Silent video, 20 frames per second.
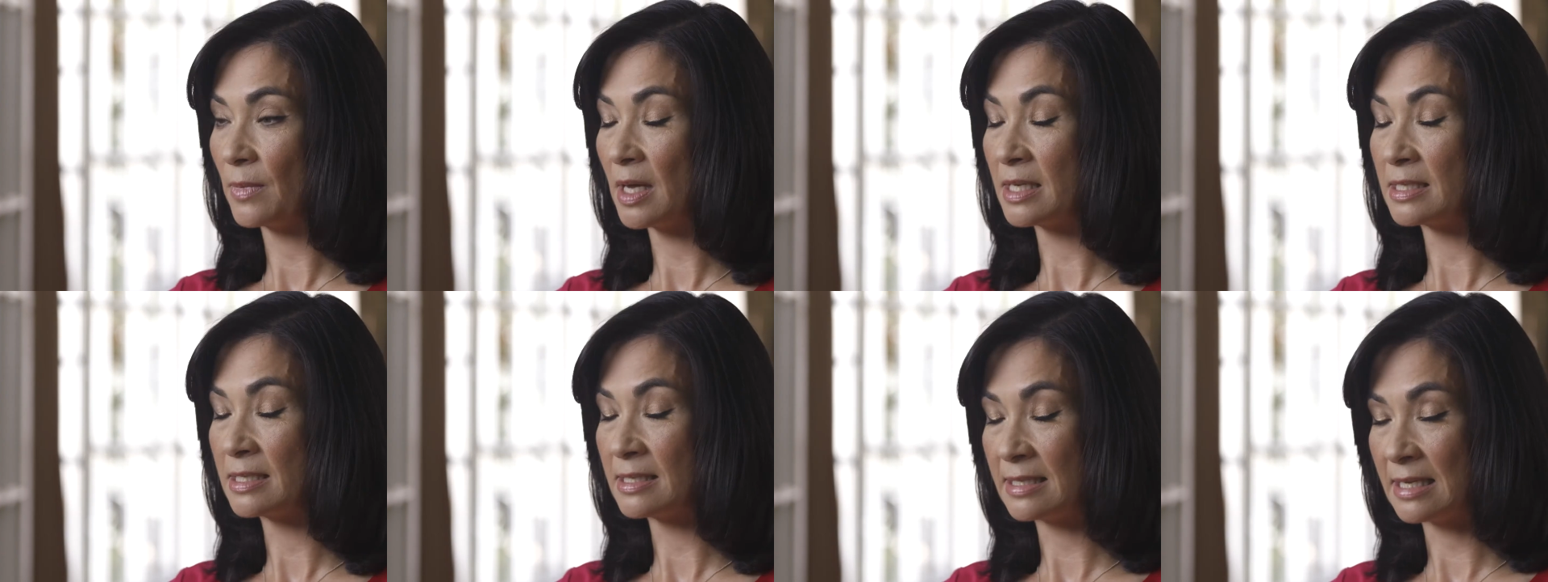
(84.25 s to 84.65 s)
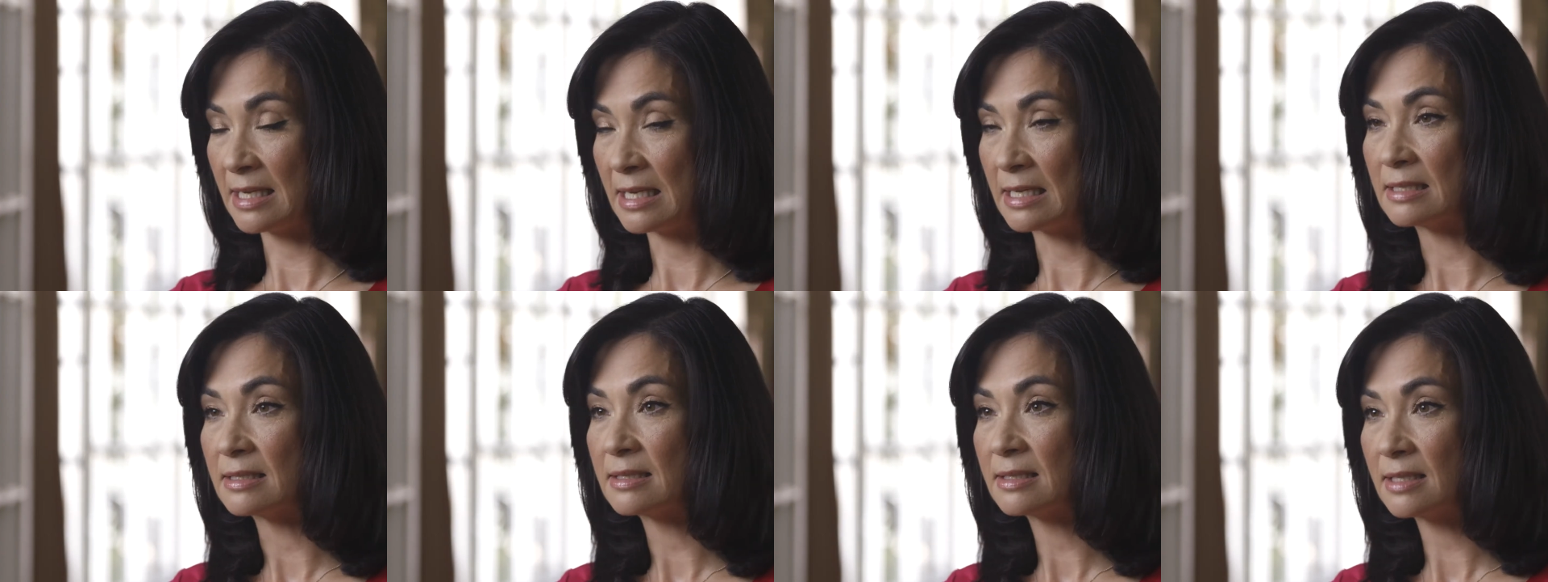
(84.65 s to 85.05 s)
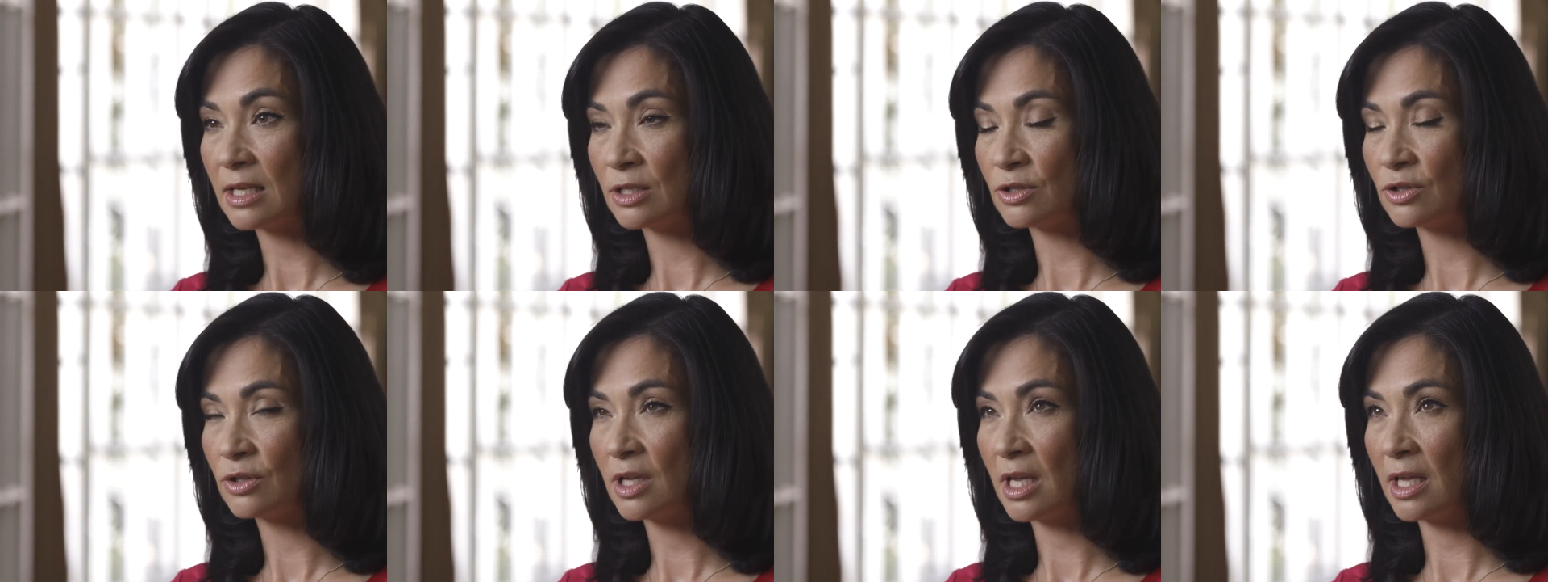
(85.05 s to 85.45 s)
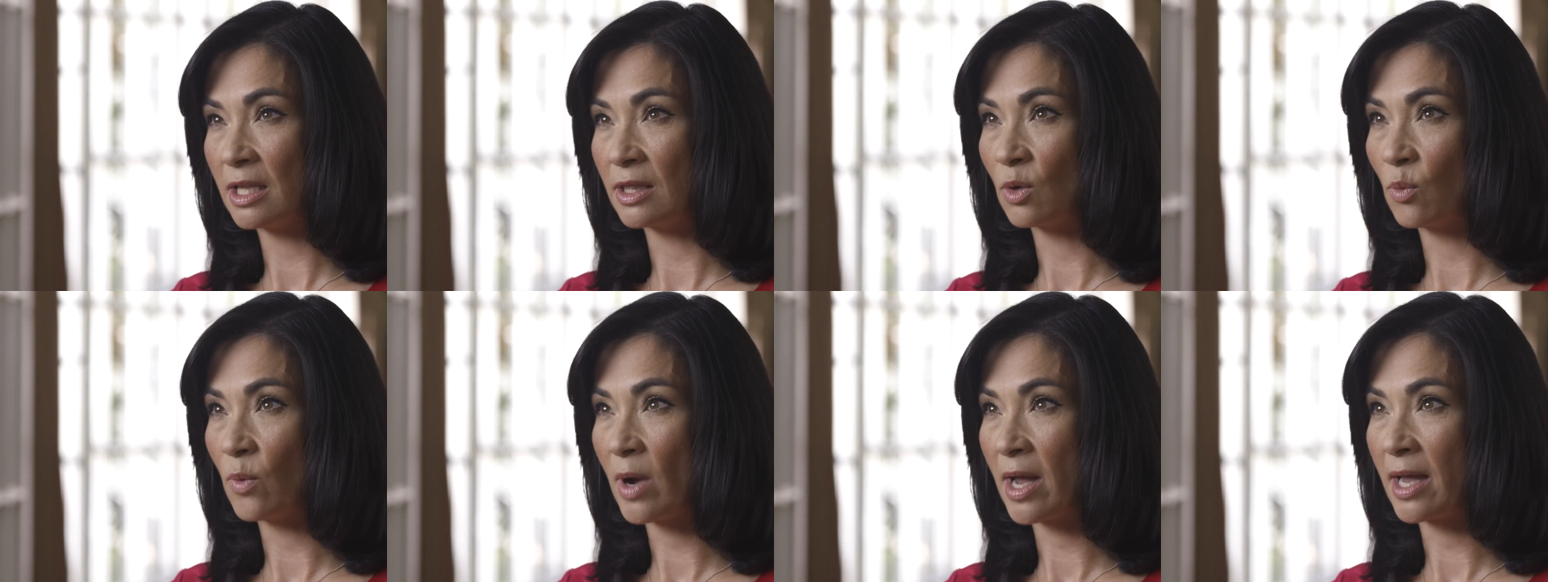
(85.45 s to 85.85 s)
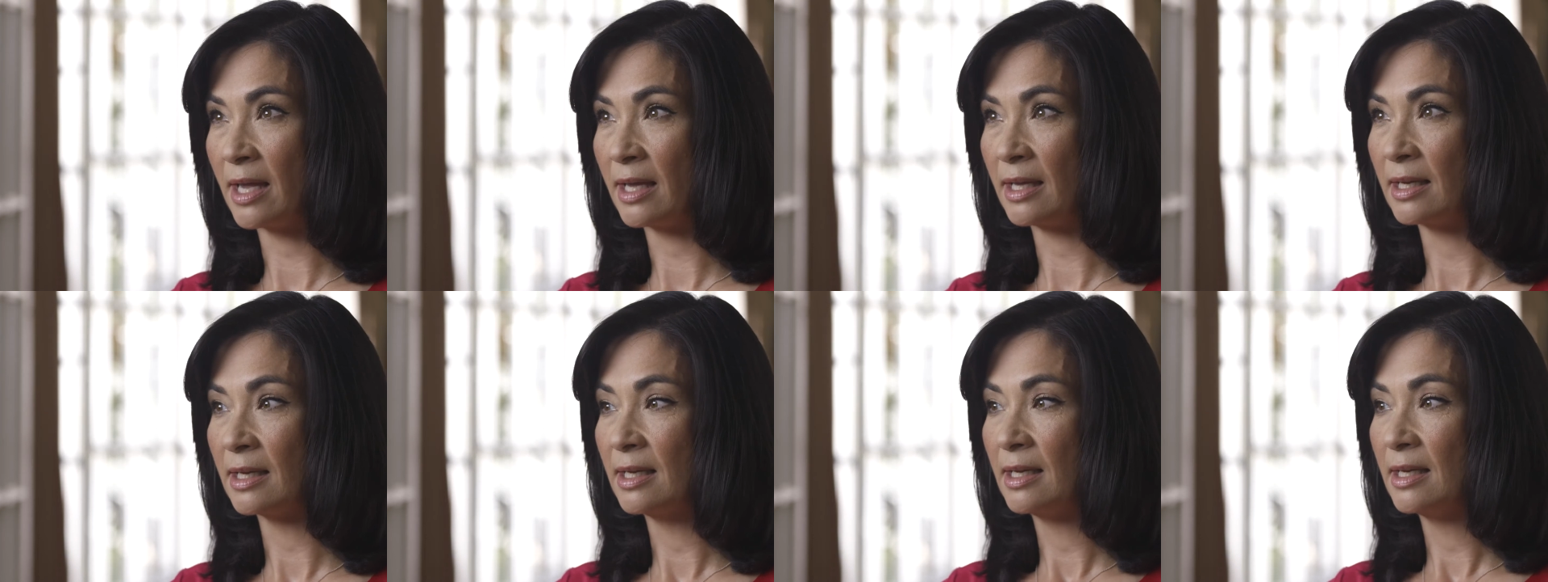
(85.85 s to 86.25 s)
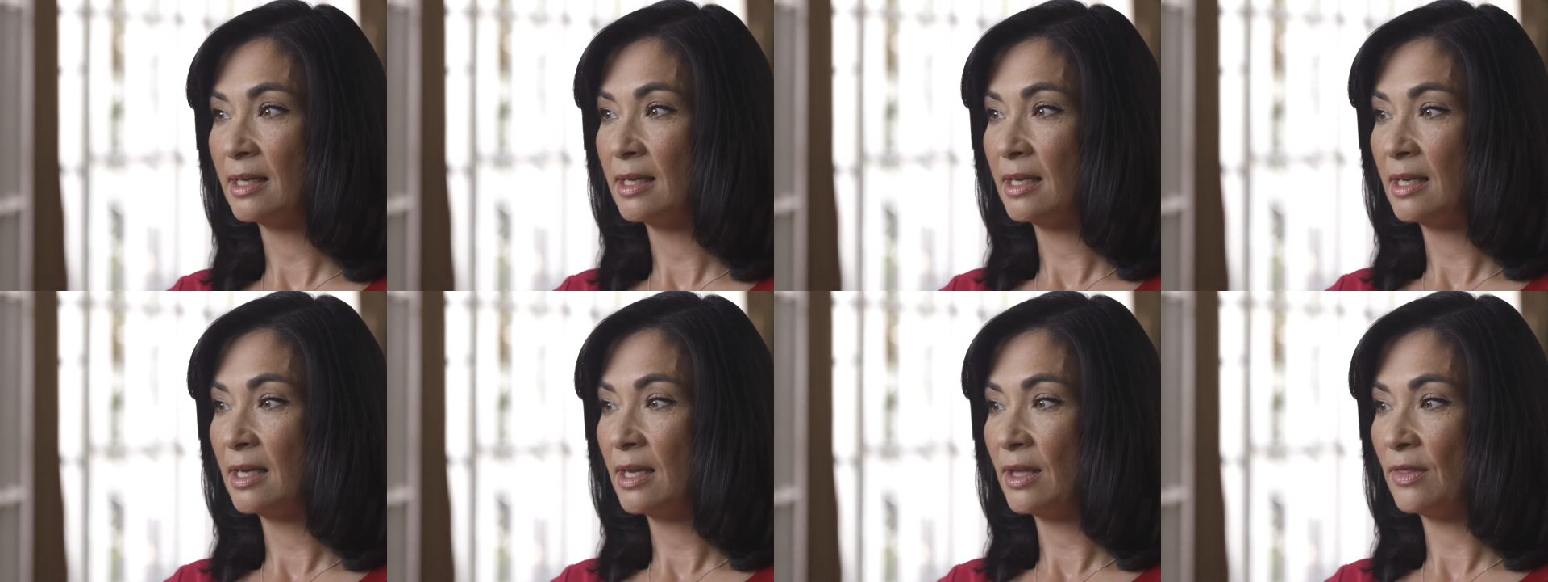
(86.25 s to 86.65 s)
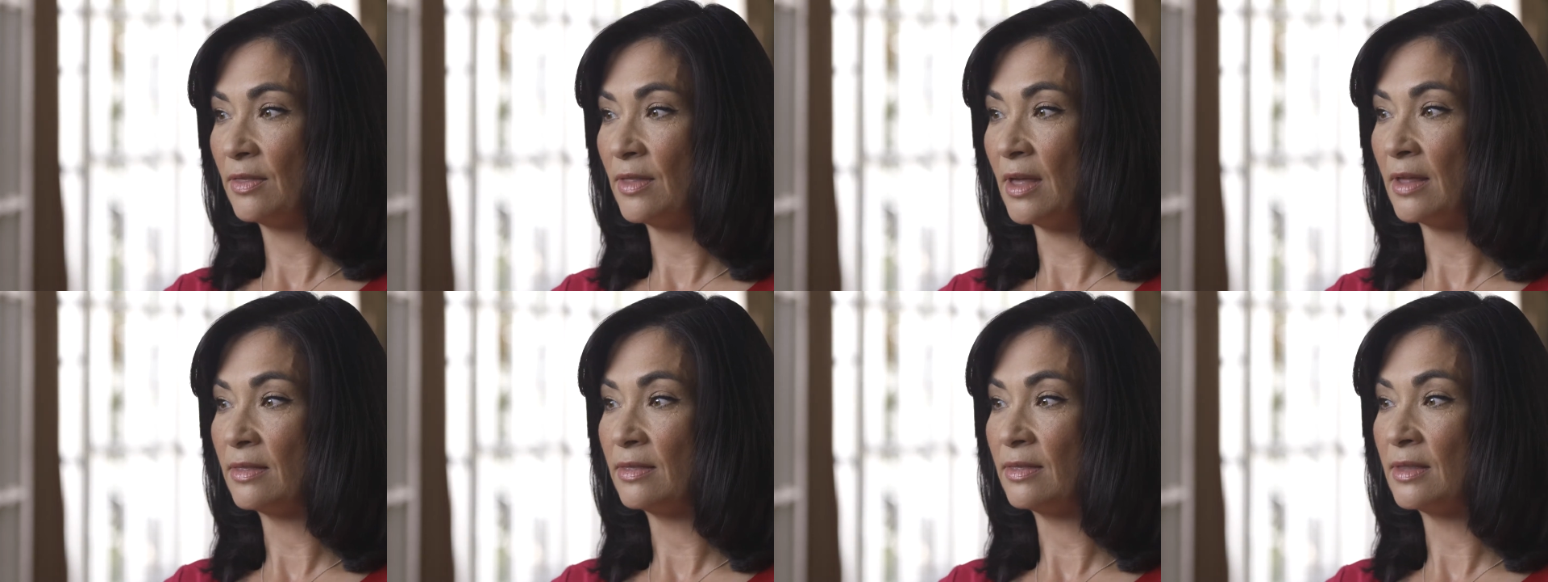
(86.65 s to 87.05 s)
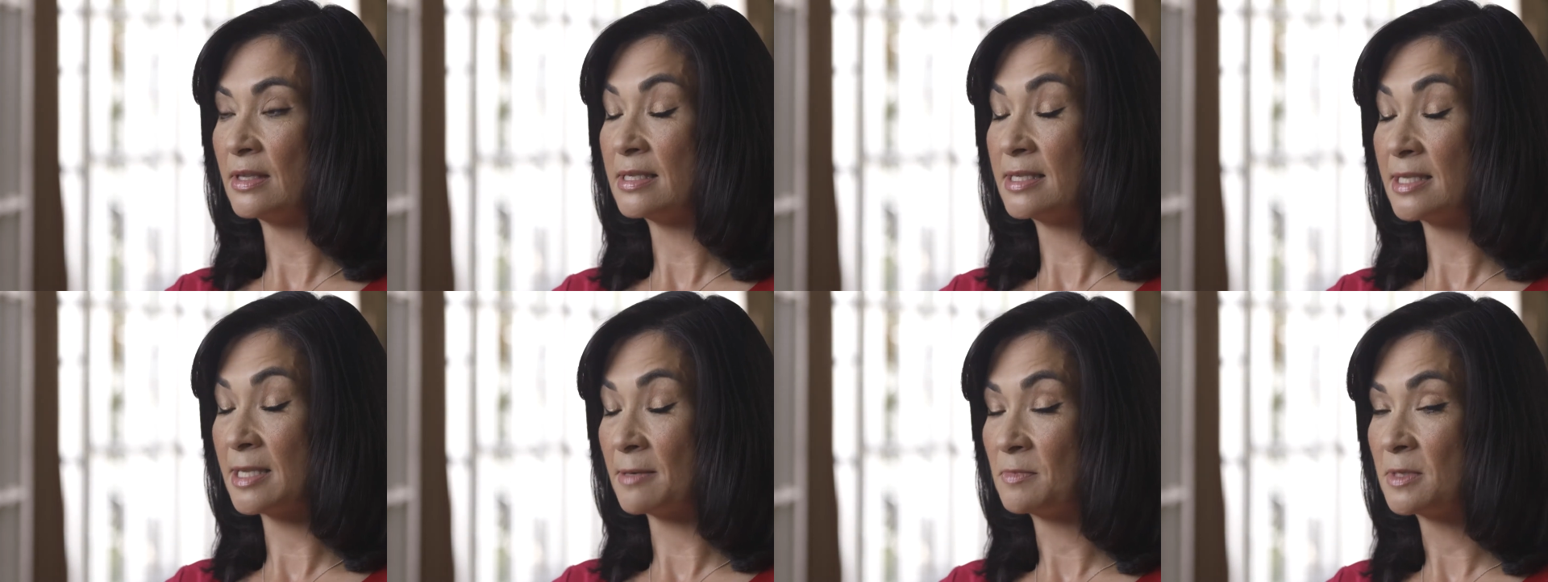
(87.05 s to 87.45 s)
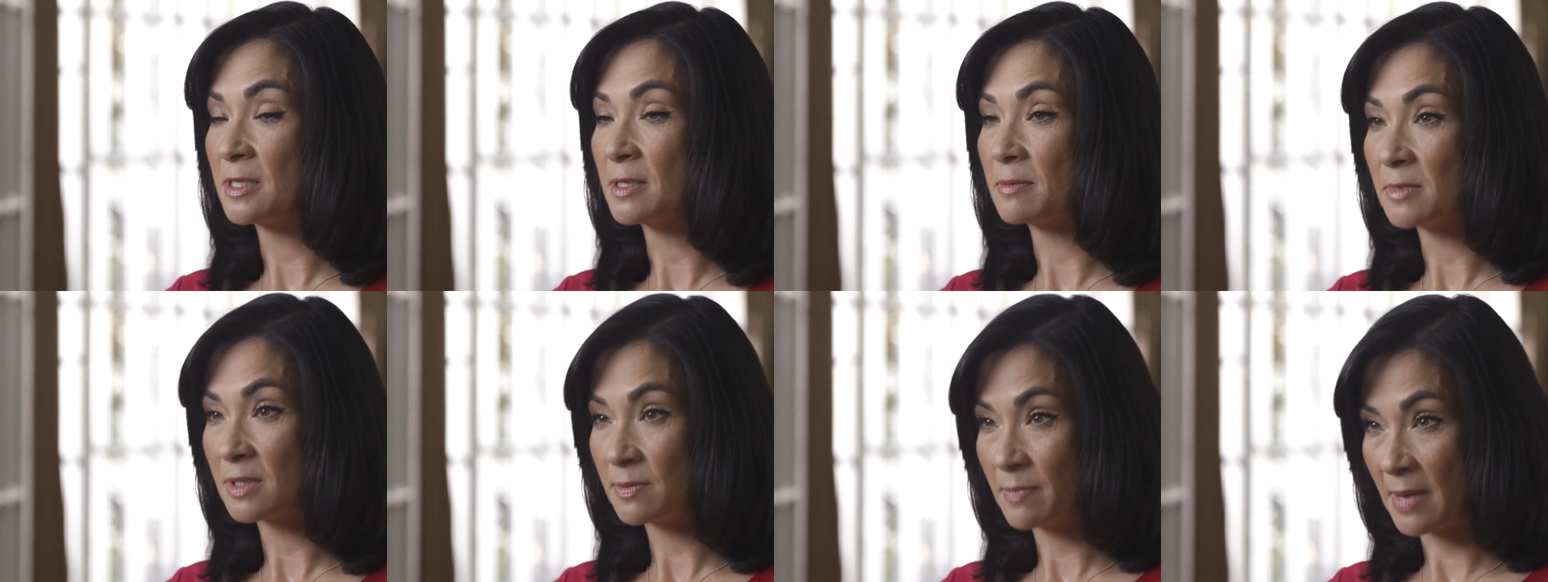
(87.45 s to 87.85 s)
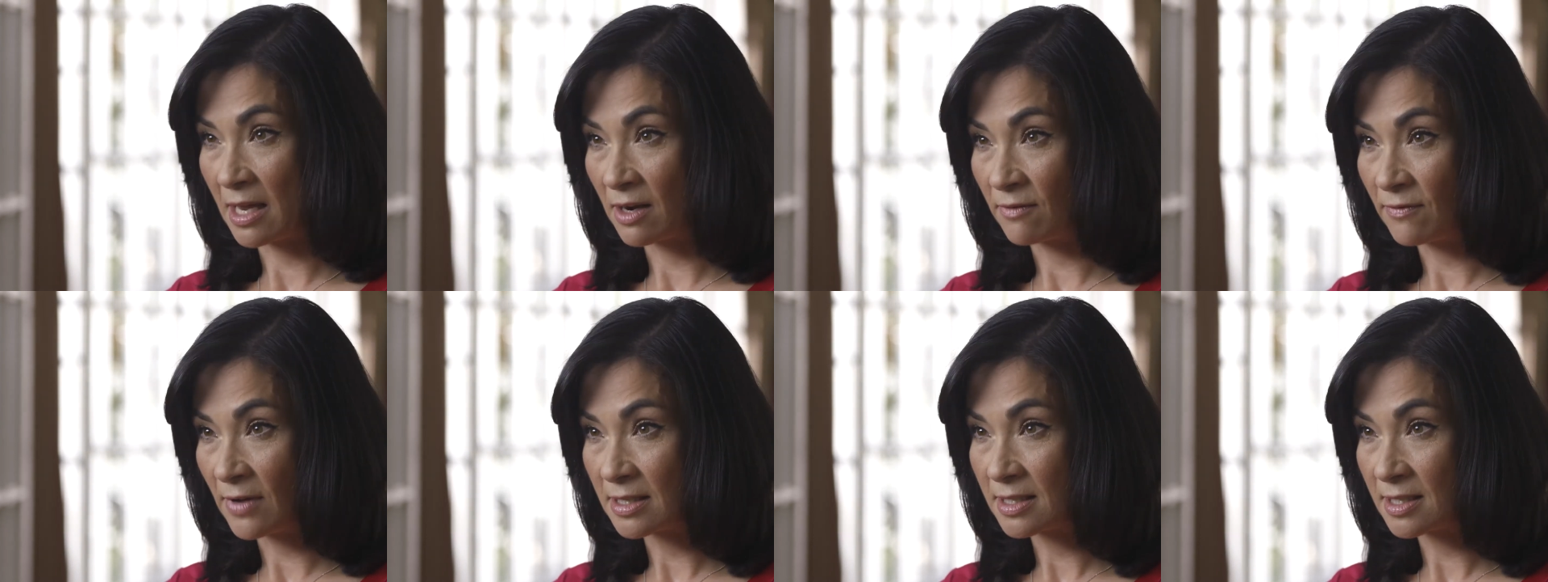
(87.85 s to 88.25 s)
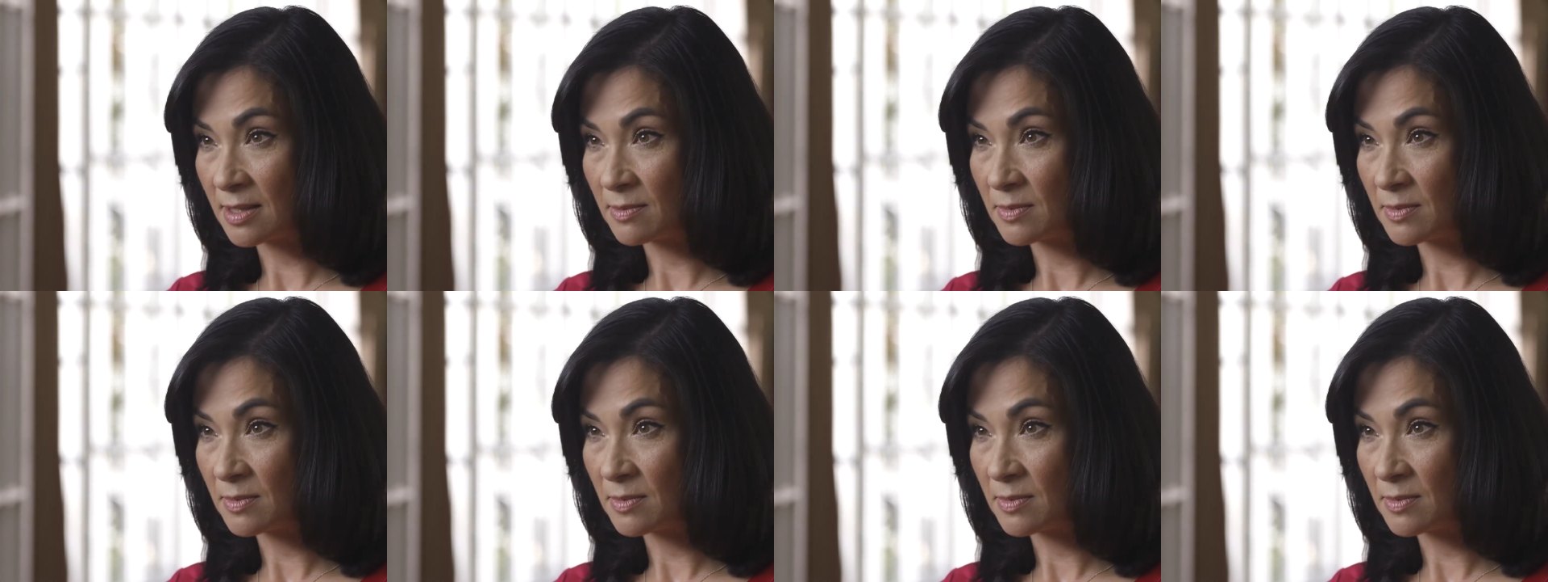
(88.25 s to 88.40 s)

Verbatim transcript: a disease in the way that the symptoms manifest